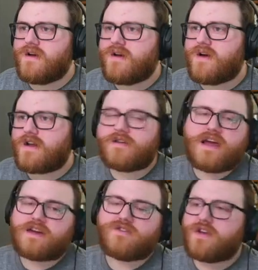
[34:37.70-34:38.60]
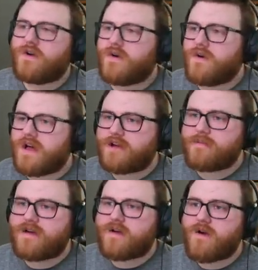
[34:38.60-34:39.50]
I don't actually know a whole lot
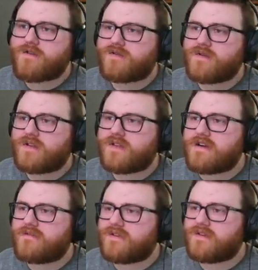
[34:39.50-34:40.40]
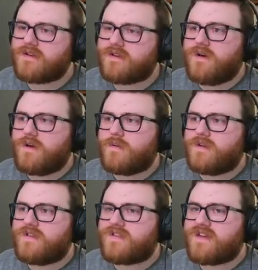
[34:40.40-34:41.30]
about cars in real life.
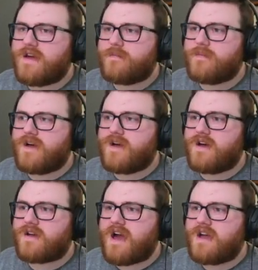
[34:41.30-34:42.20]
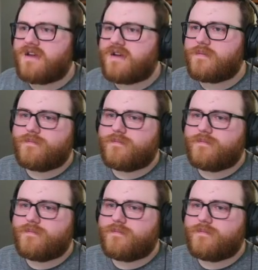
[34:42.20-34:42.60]
this game, uh, kind of...